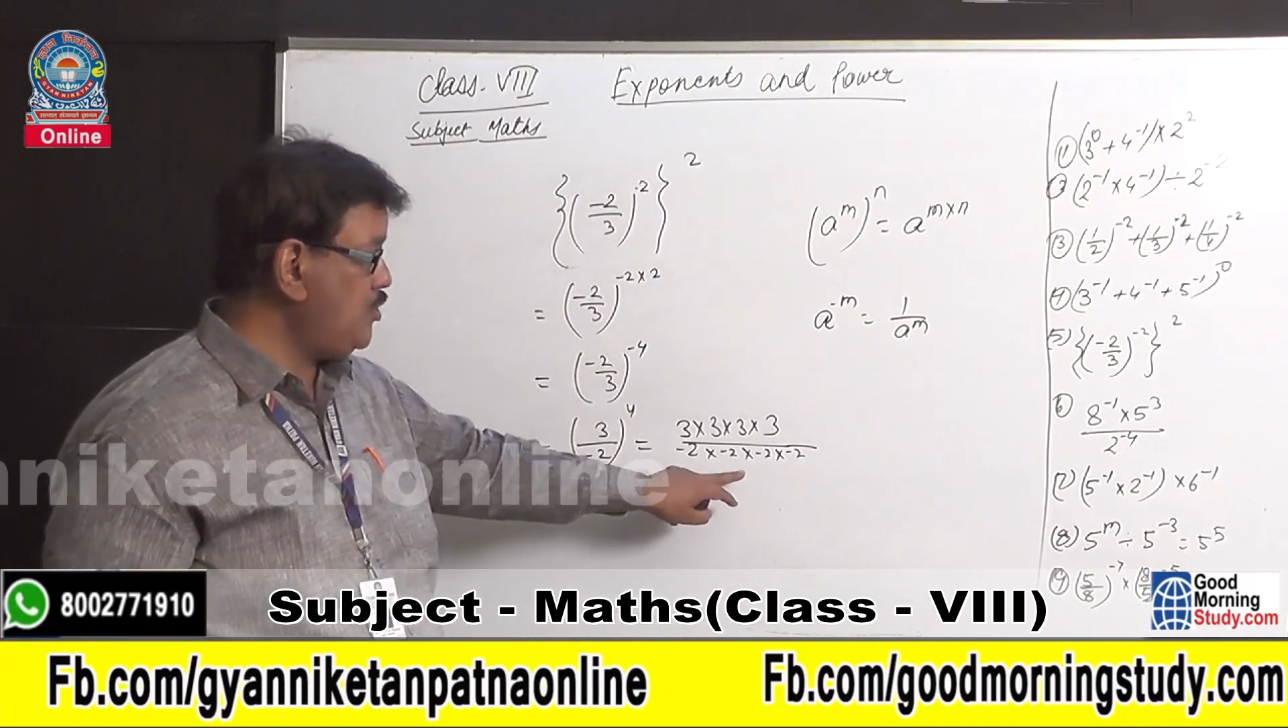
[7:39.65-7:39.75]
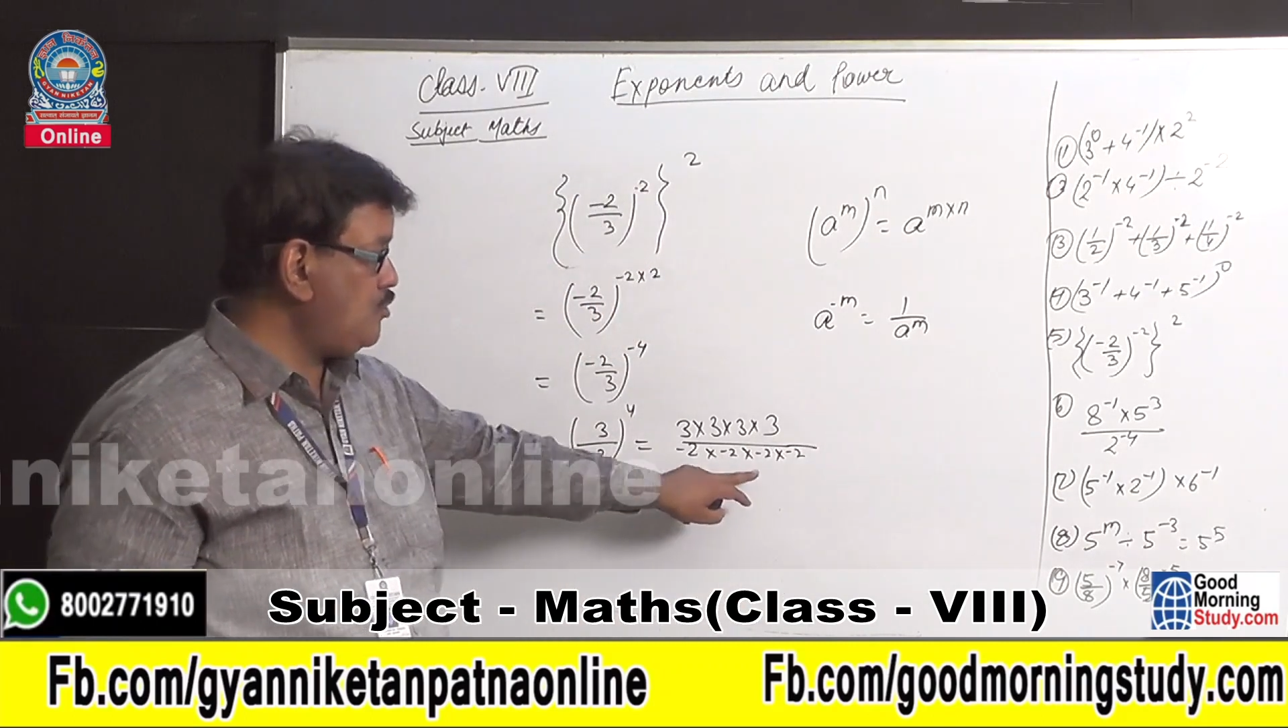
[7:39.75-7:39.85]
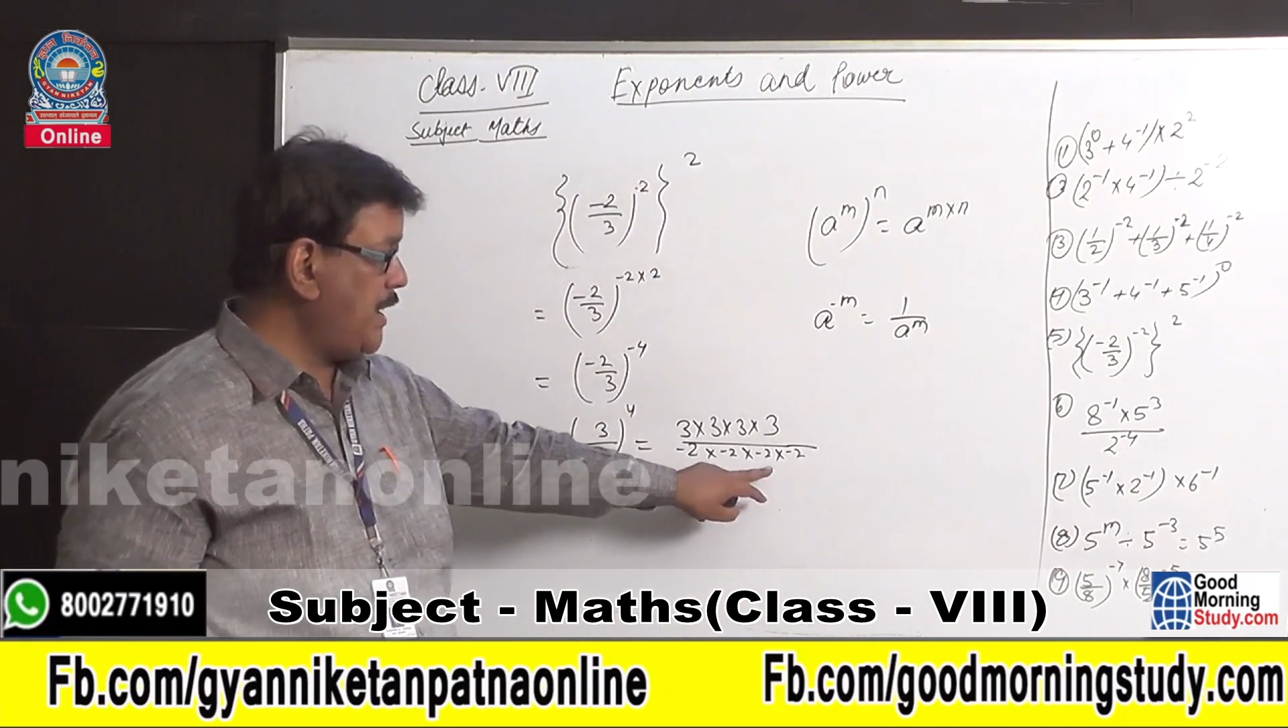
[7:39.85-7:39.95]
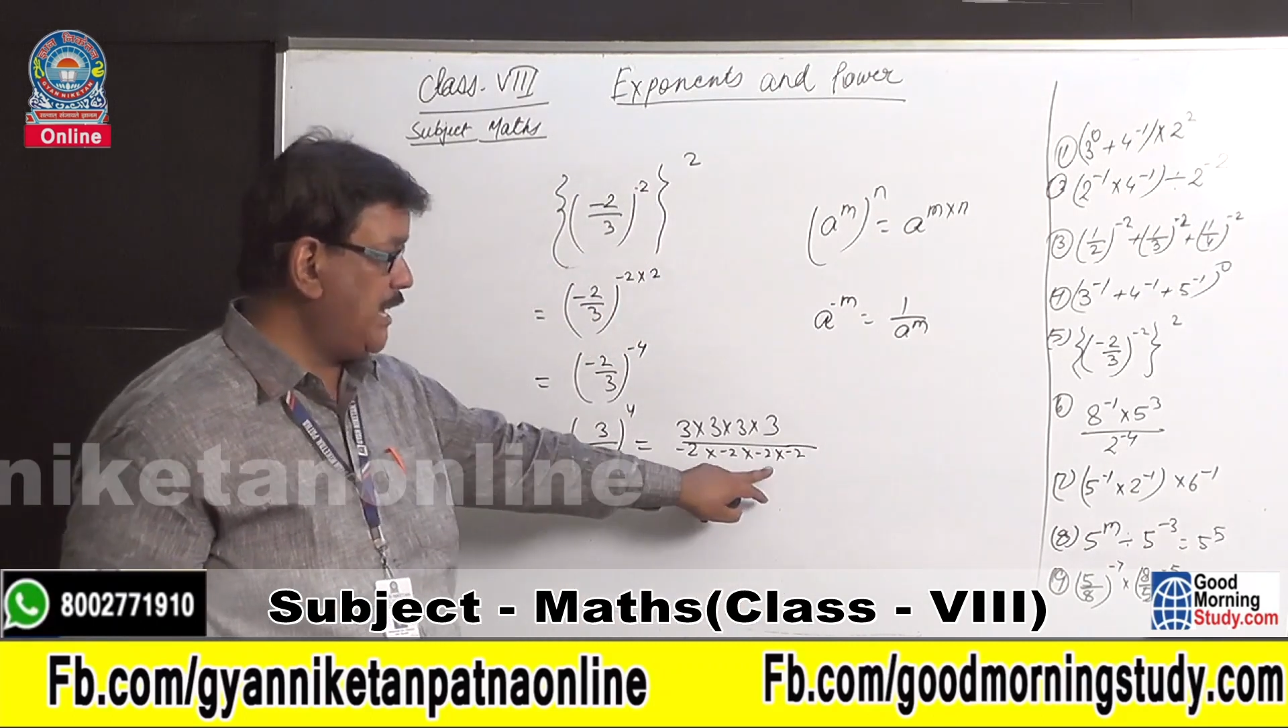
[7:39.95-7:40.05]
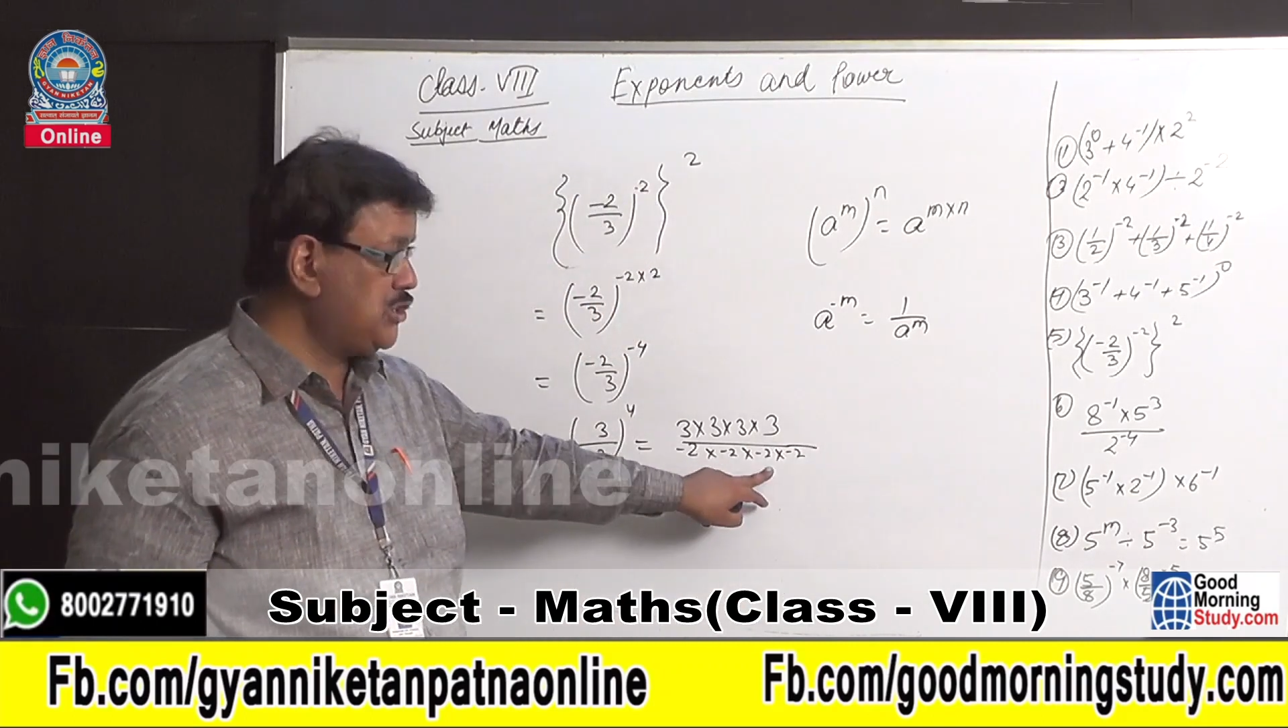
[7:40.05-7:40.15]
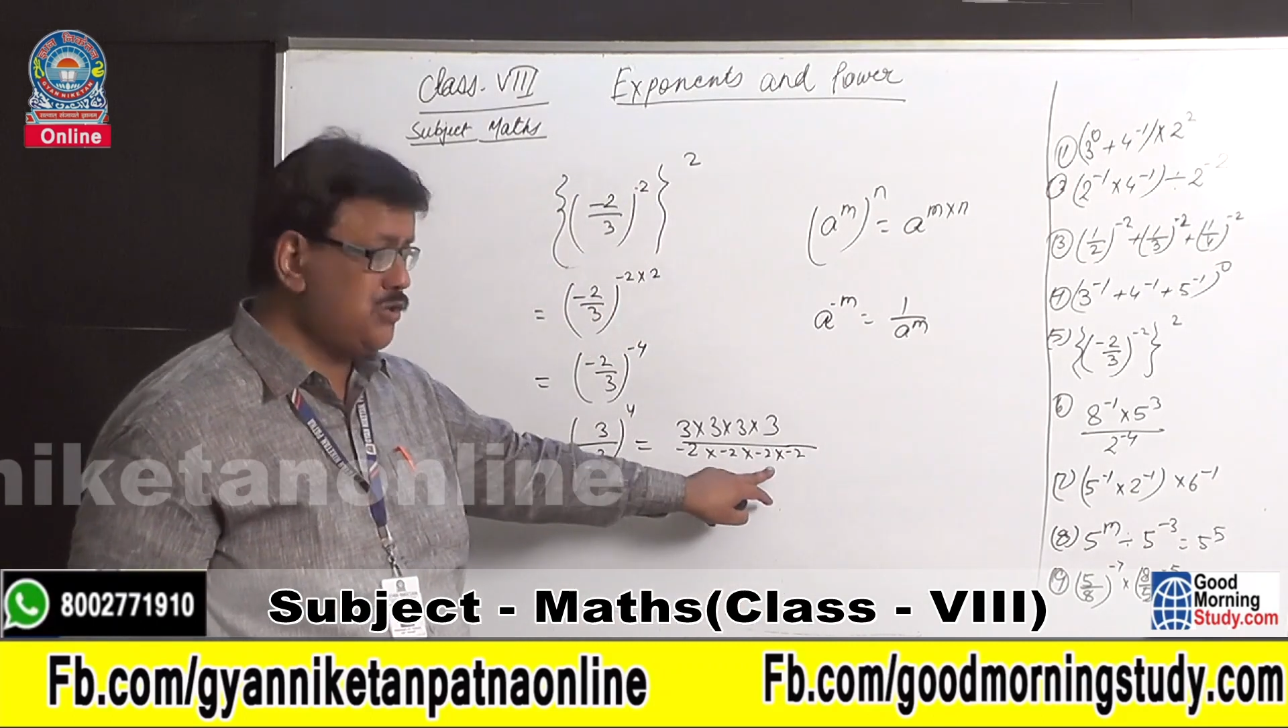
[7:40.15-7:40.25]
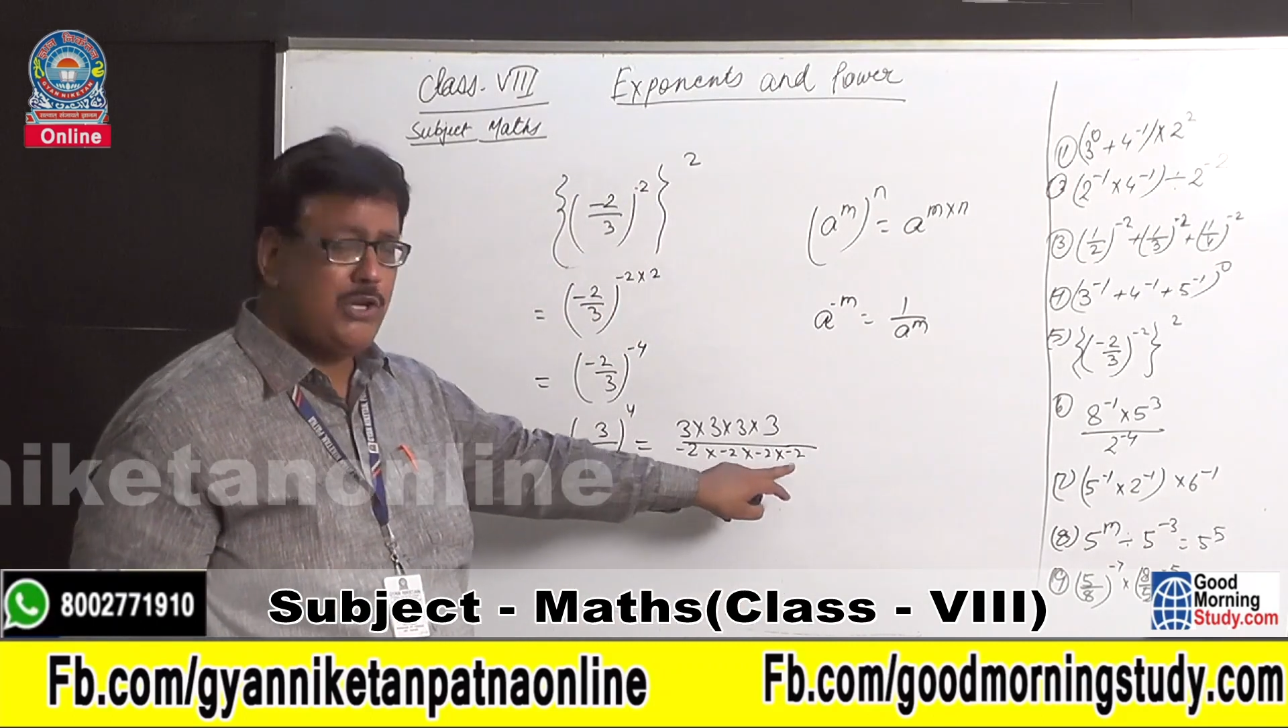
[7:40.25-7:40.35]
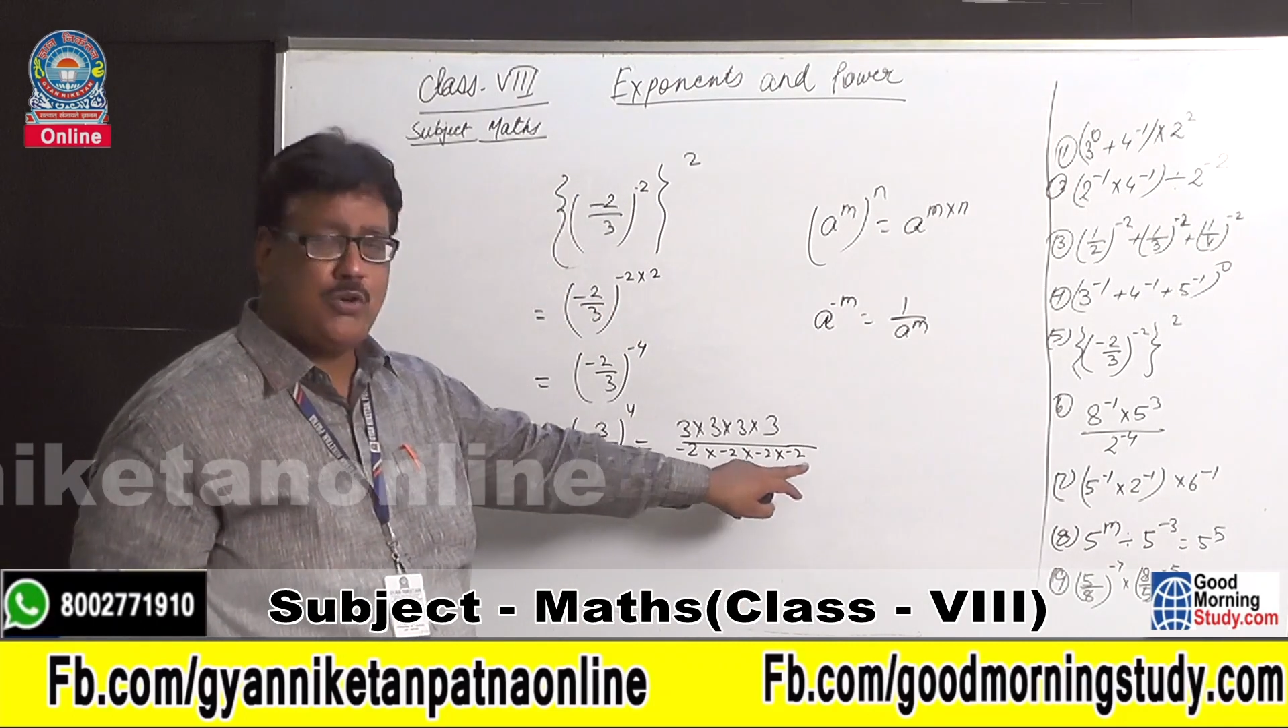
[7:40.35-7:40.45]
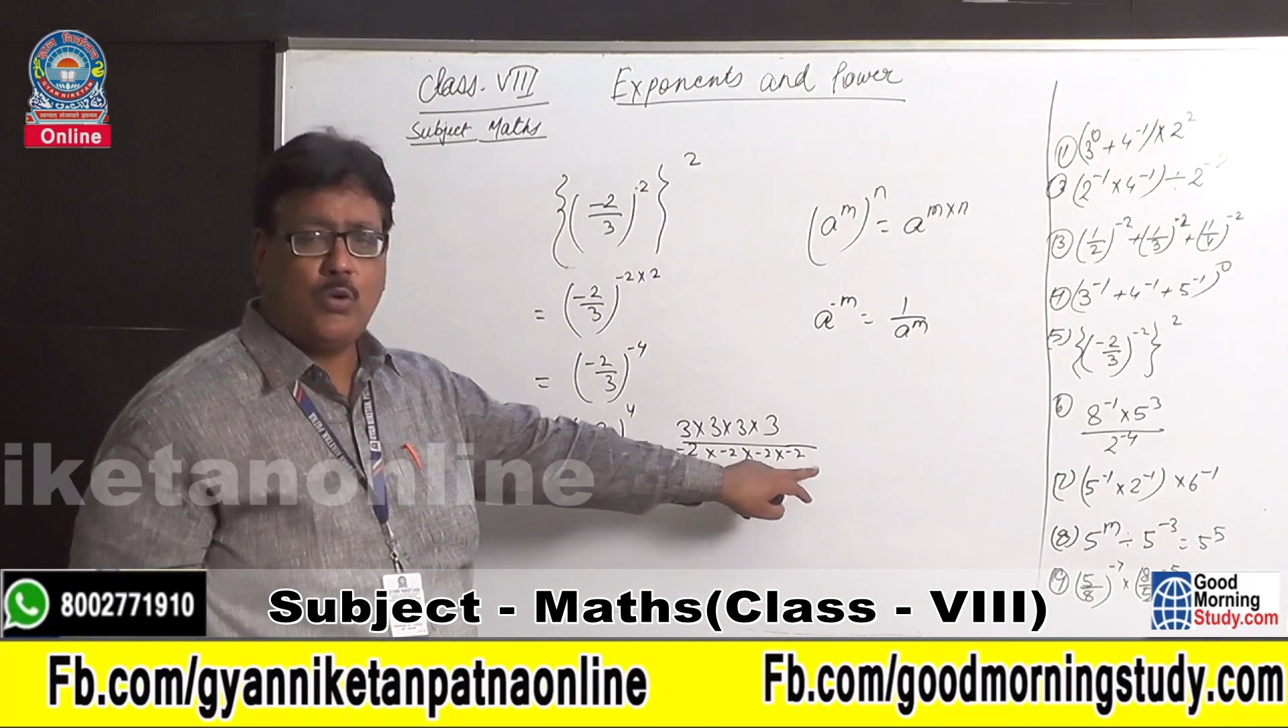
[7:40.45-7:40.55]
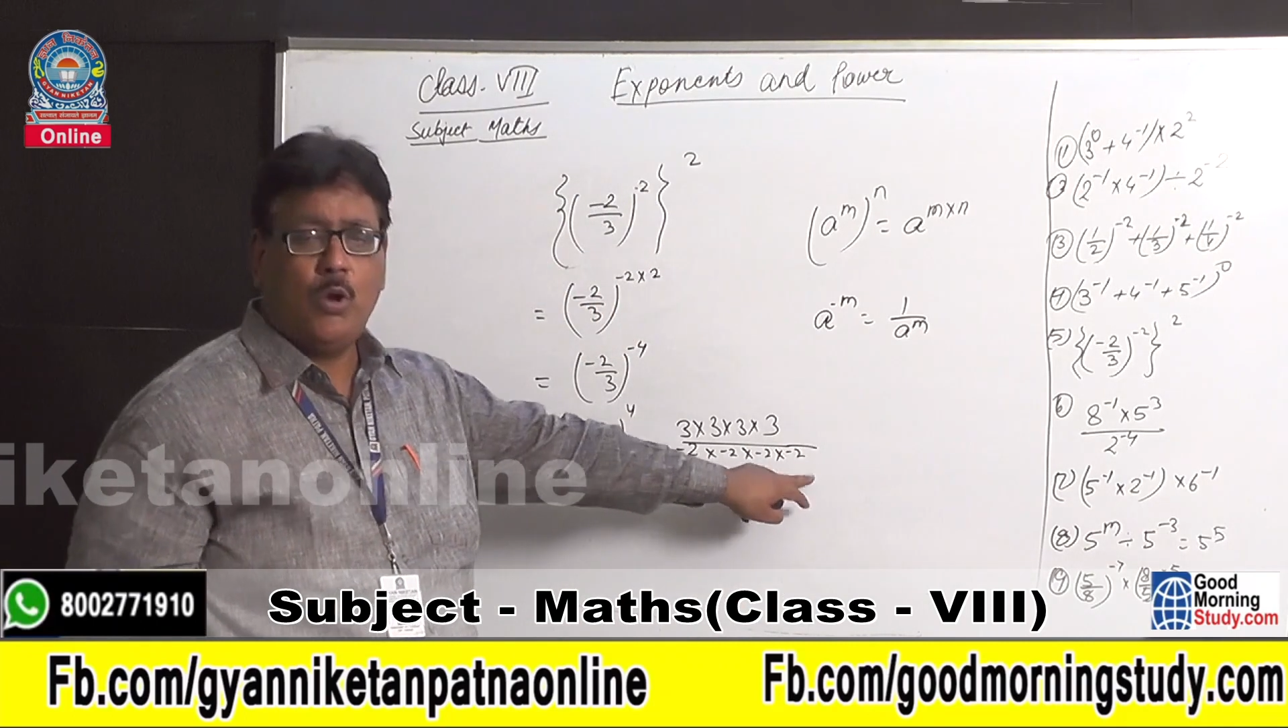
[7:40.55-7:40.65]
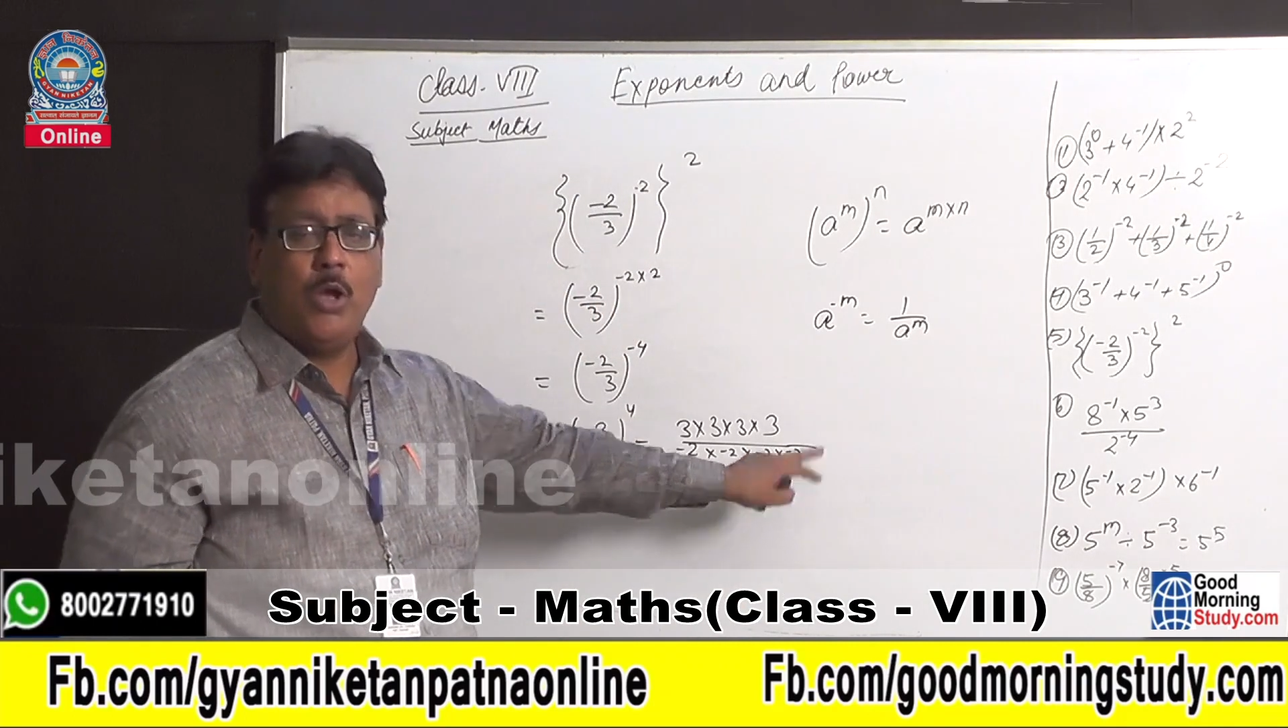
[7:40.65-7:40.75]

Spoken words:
into minus 2 into